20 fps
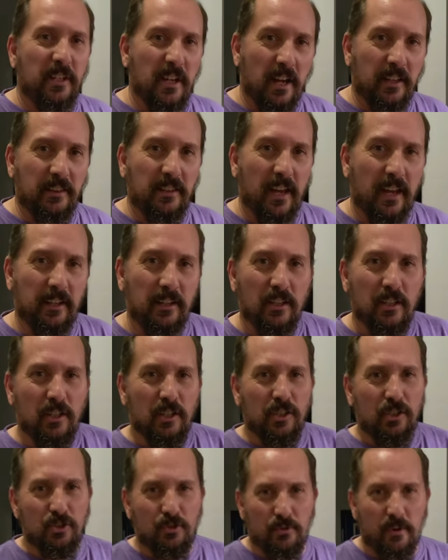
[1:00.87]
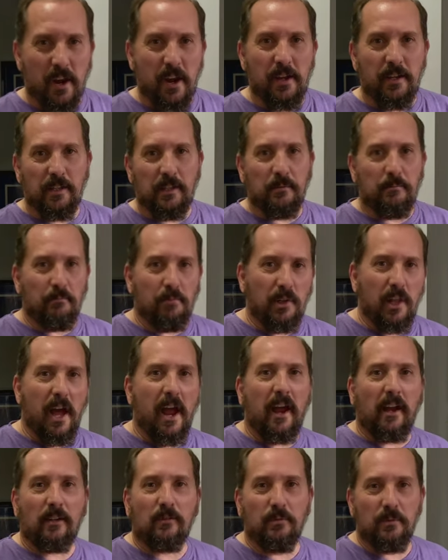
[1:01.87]
not that gray and
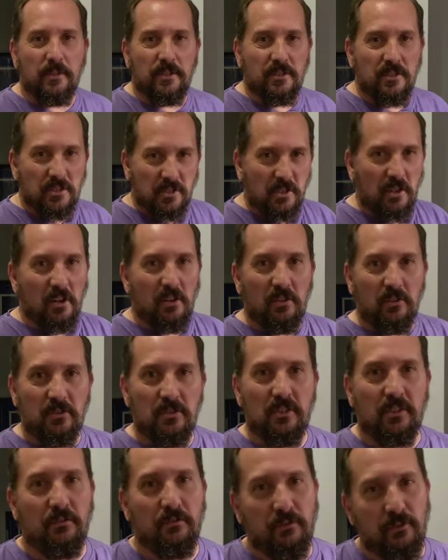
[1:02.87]
black with skulls and